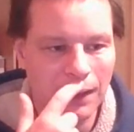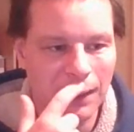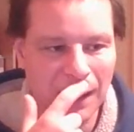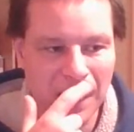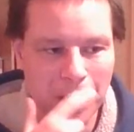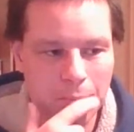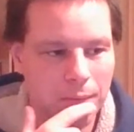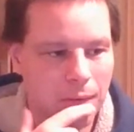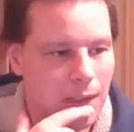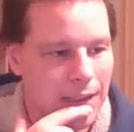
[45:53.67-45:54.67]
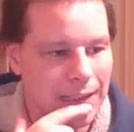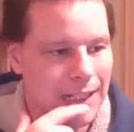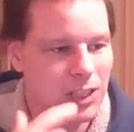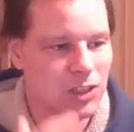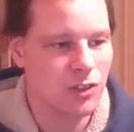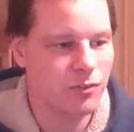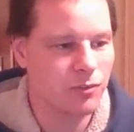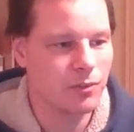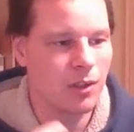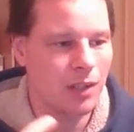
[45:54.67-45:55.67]
And then I sort of,
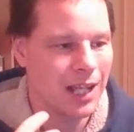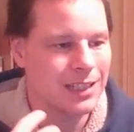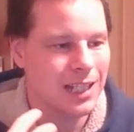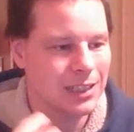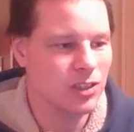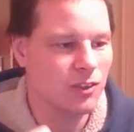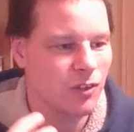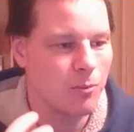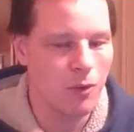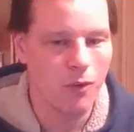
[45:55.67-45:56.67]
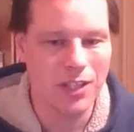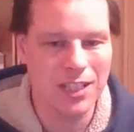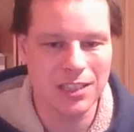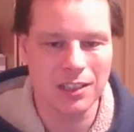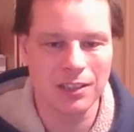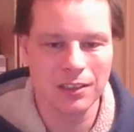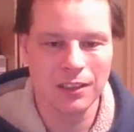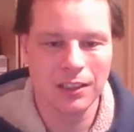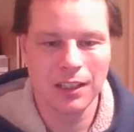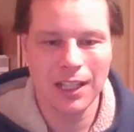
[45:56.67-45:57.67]
as I sort of got more into
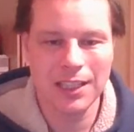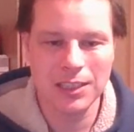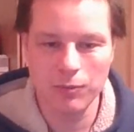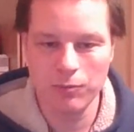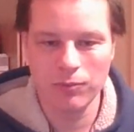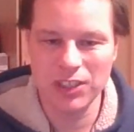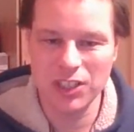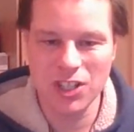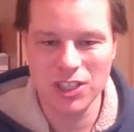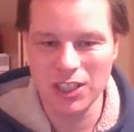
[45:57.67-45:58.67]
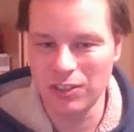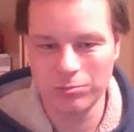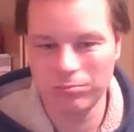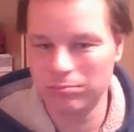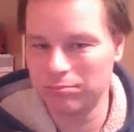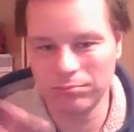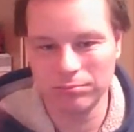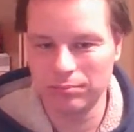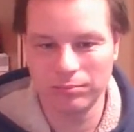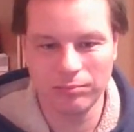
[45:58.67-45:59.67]
researching
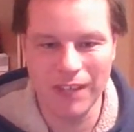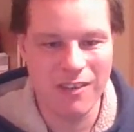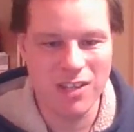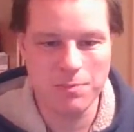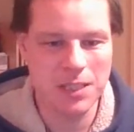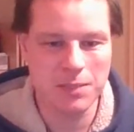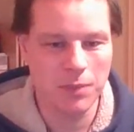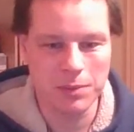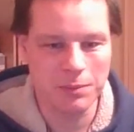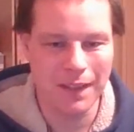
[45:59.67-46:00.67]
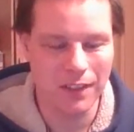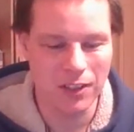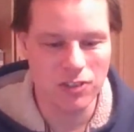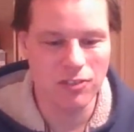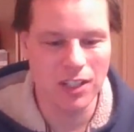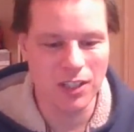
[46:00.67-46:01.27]
various bits and bobs about the country,